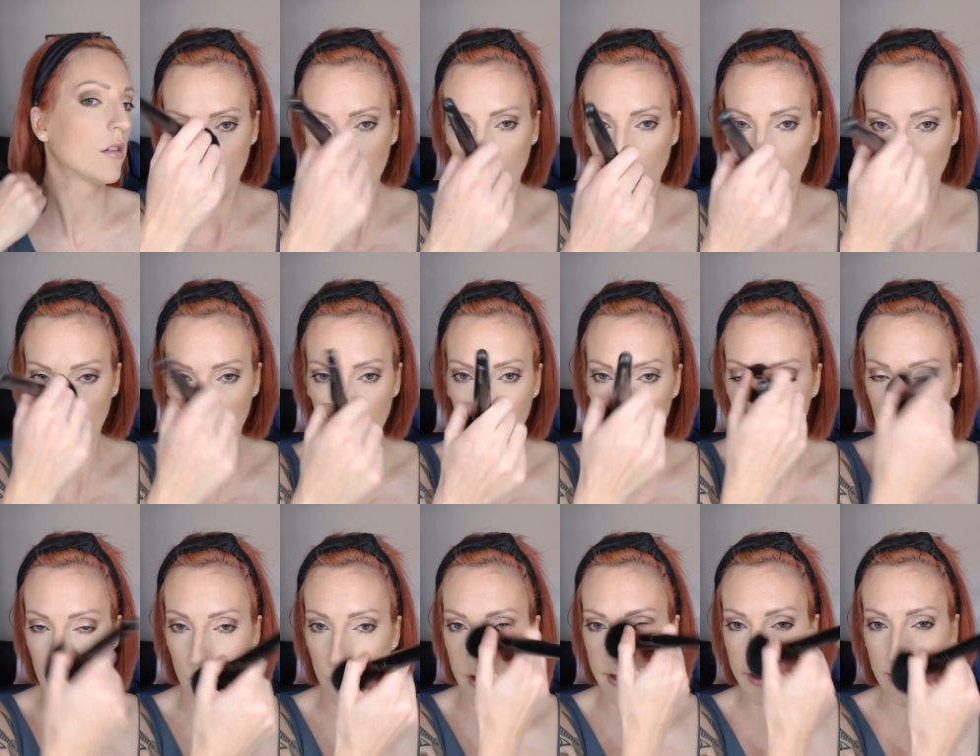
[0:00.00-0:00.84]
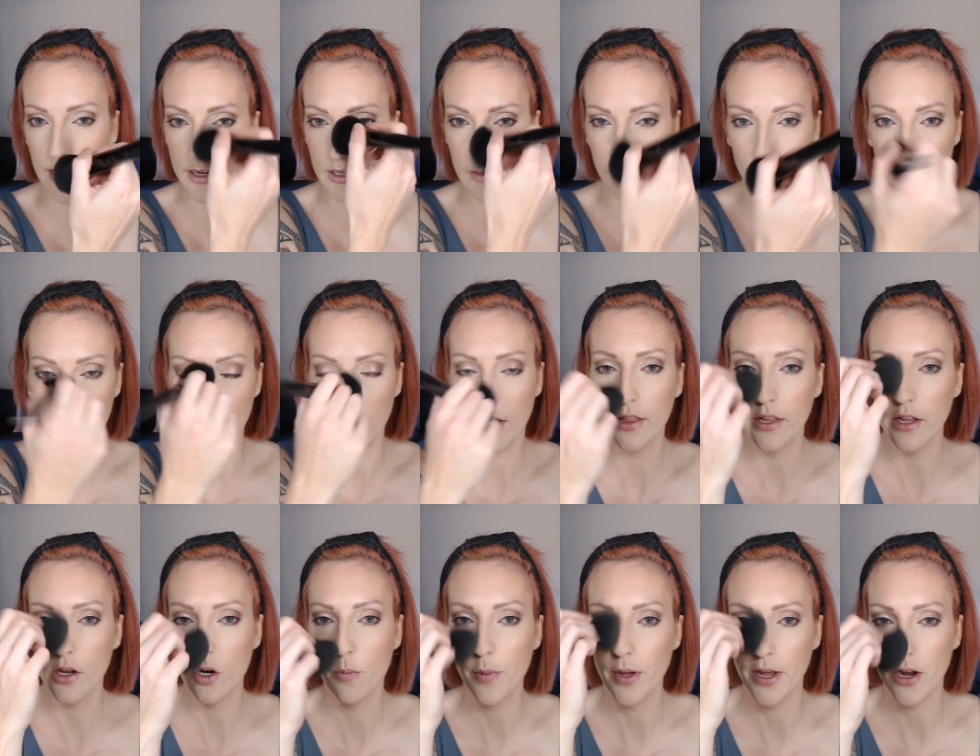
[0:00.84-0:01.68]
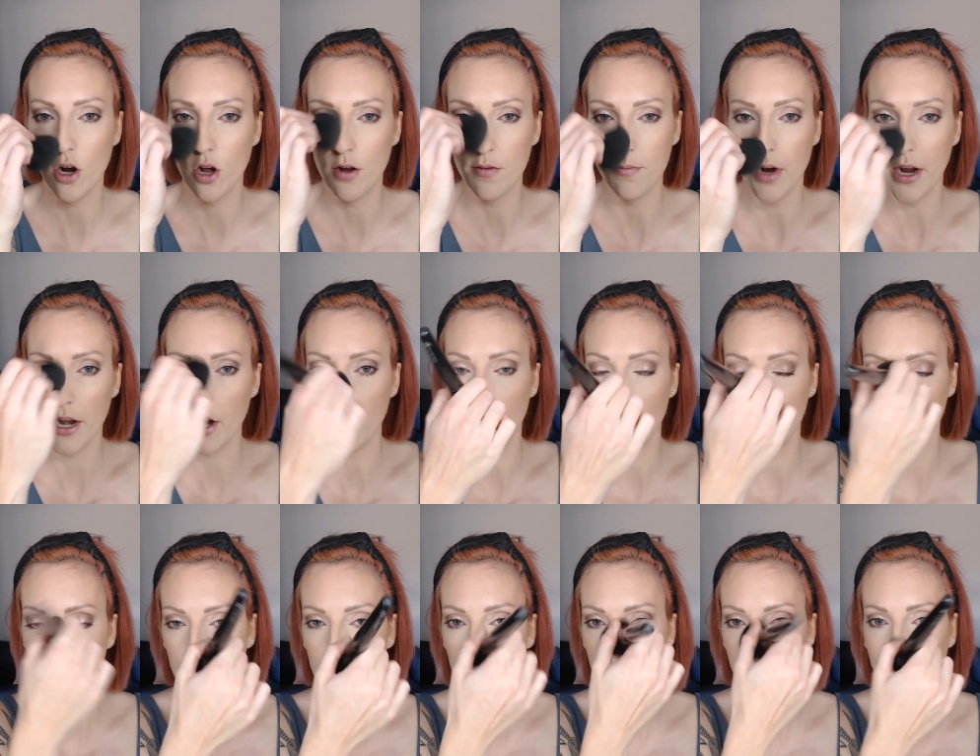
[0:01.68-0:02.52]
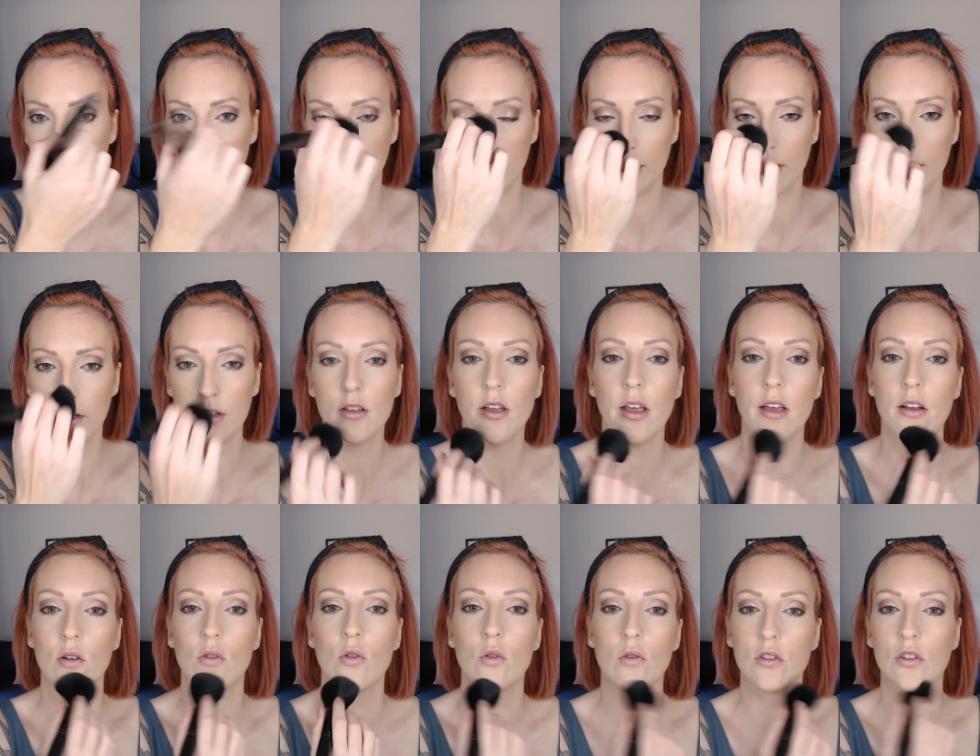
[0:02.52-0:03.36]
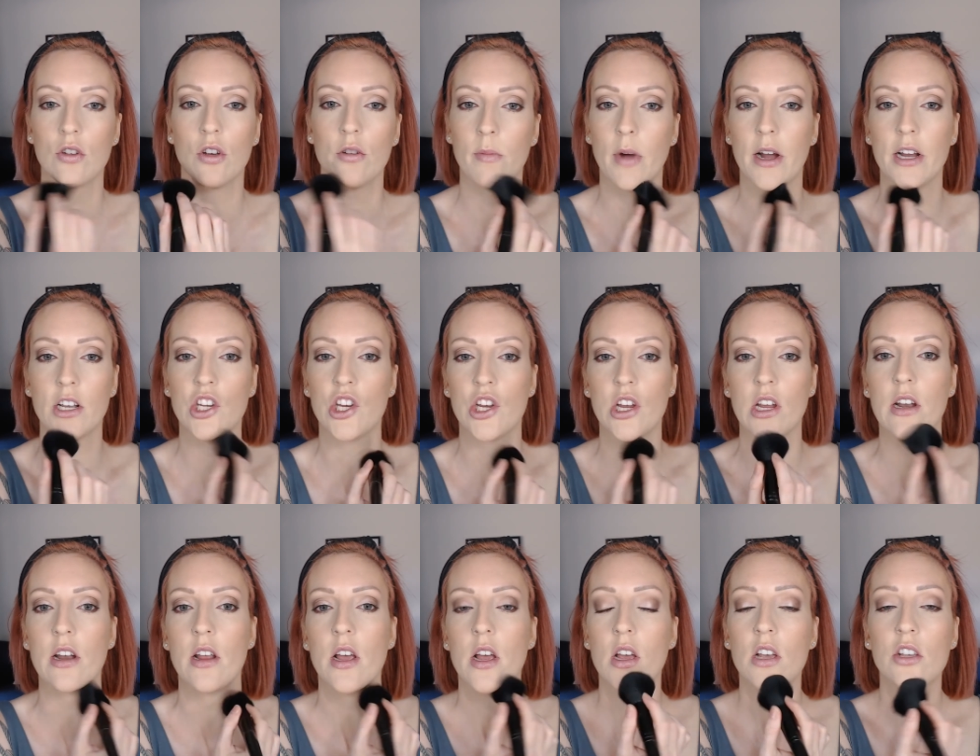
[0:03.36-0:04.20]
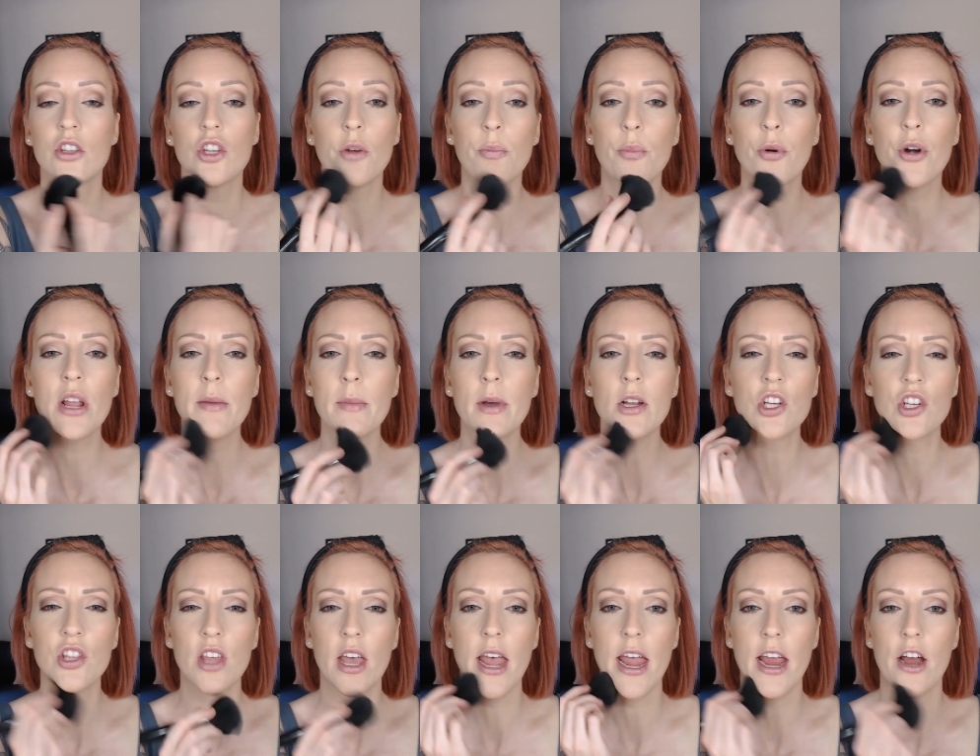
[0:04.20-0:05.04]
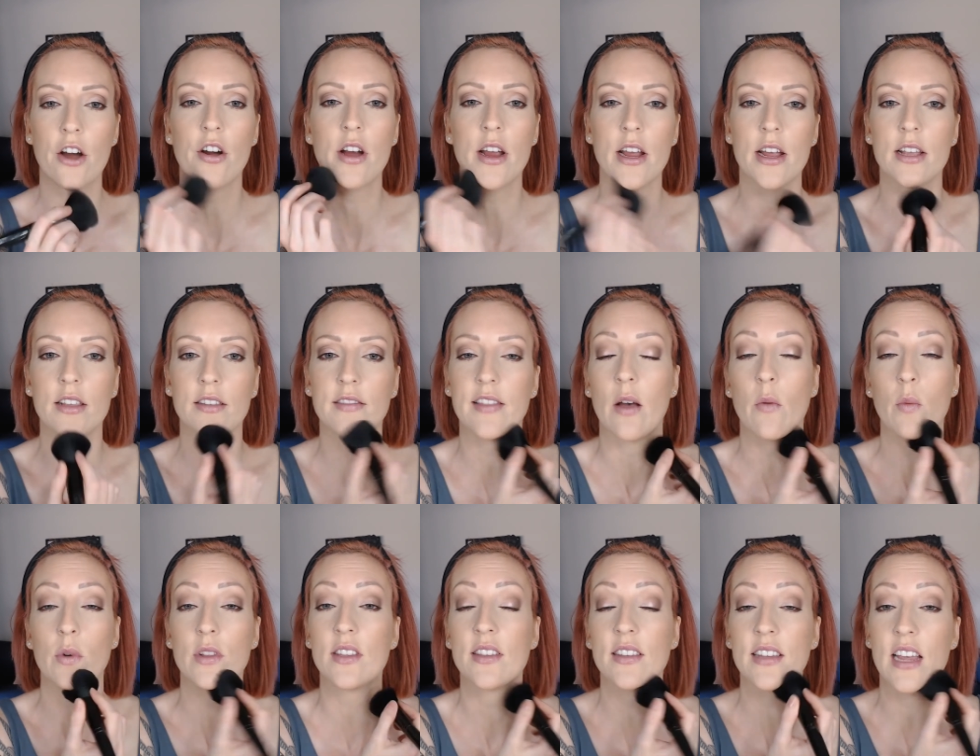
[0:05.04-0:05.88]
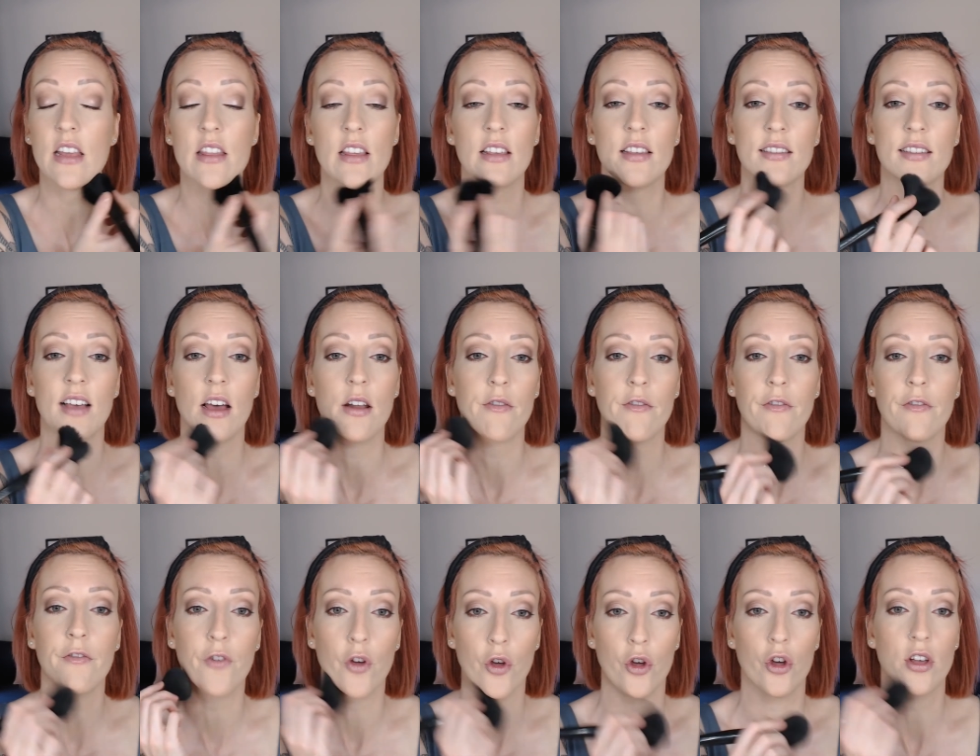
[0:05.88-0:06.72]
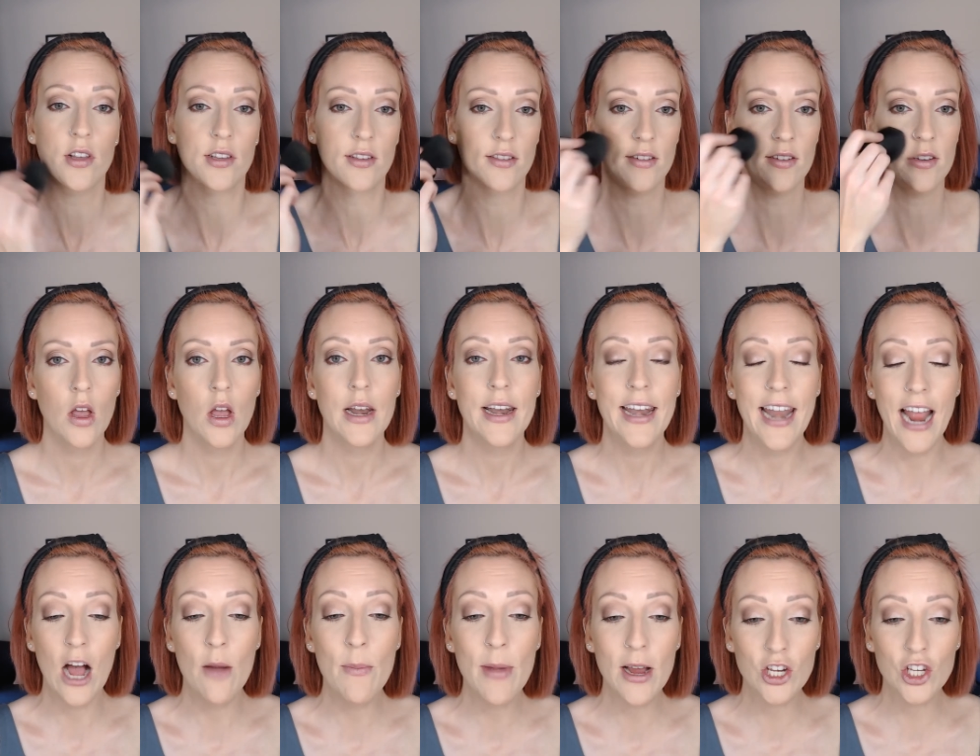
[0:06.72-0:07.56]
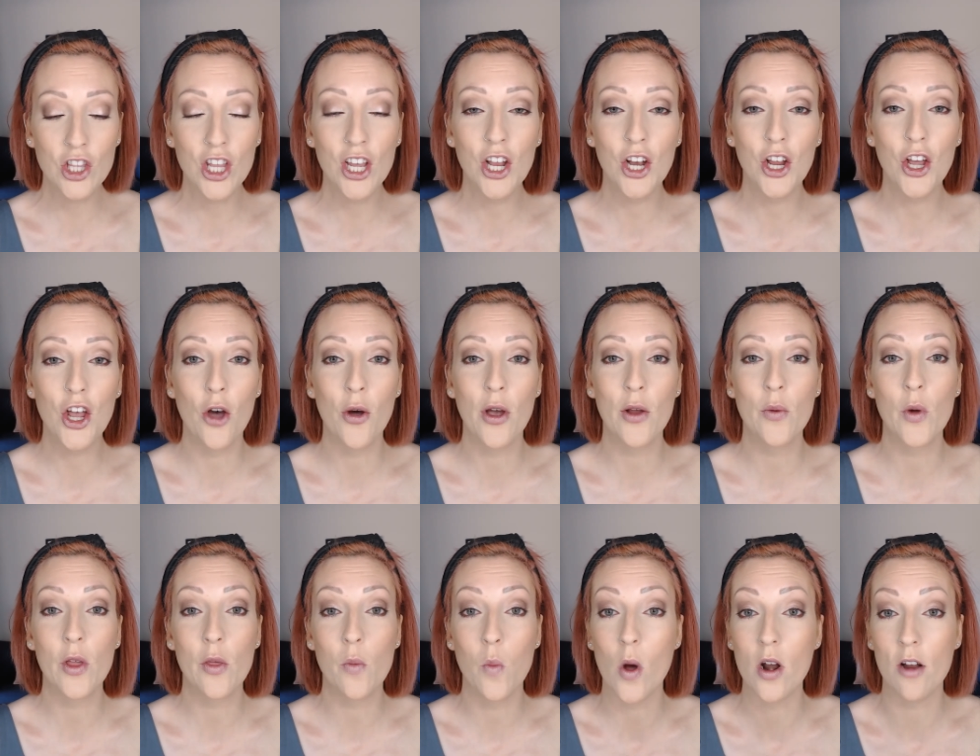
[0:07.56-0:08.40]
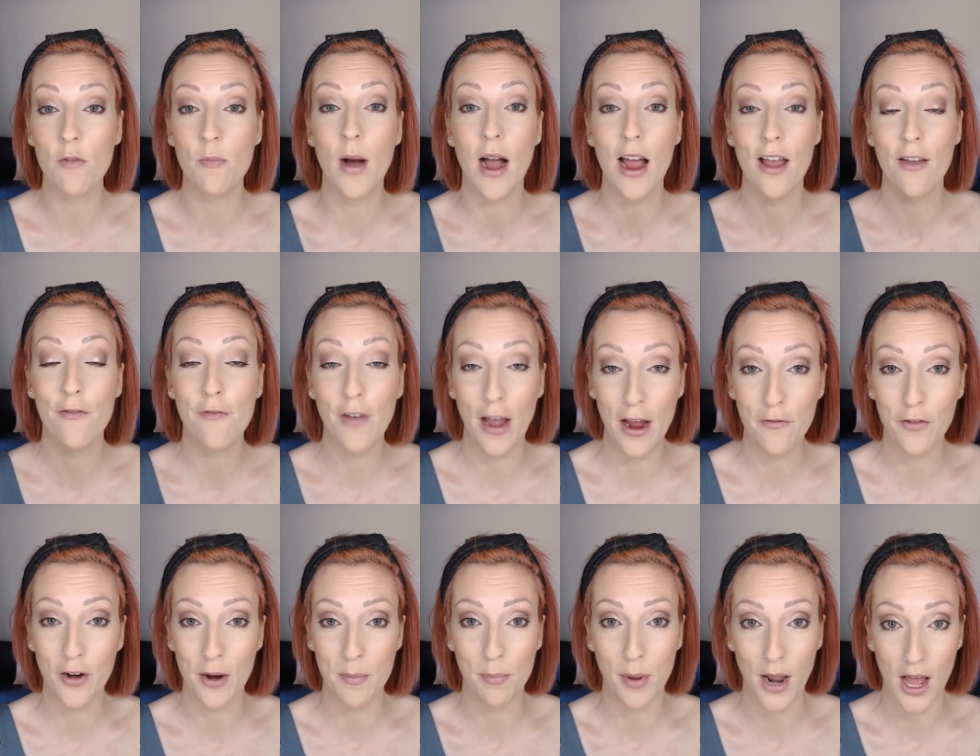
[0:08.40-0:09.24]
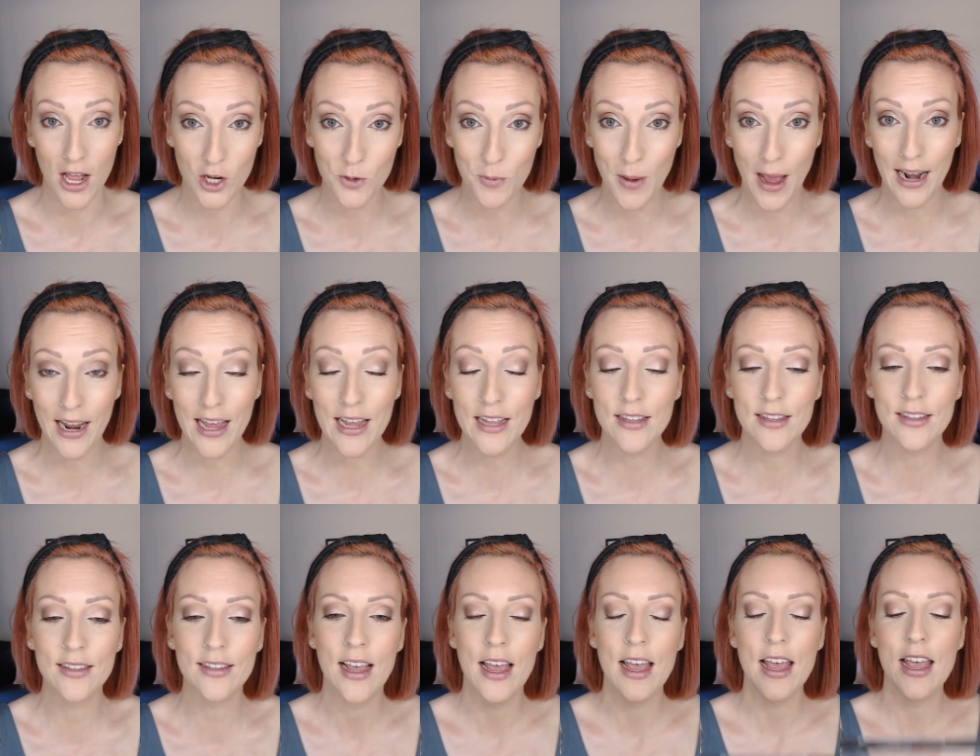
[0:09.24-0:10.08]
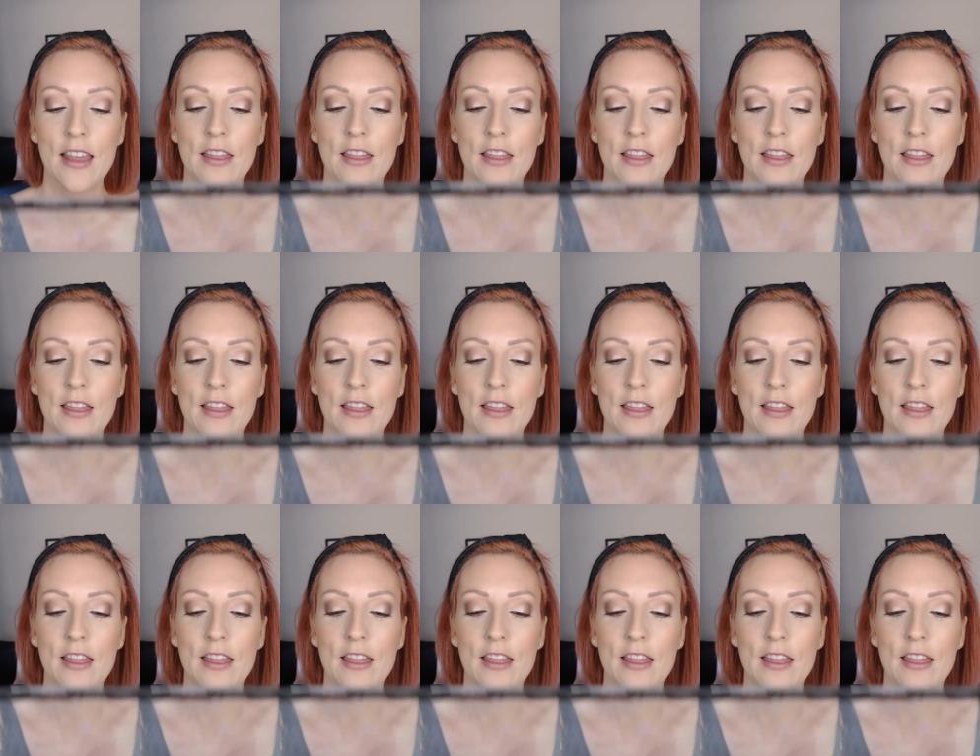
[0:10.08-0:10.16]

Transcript: And I always like to put a little bit on my nose and also my chin. So pretty much the areas that would see the sun first. Now I'm actually going to go in with one of my favorite blush palettes.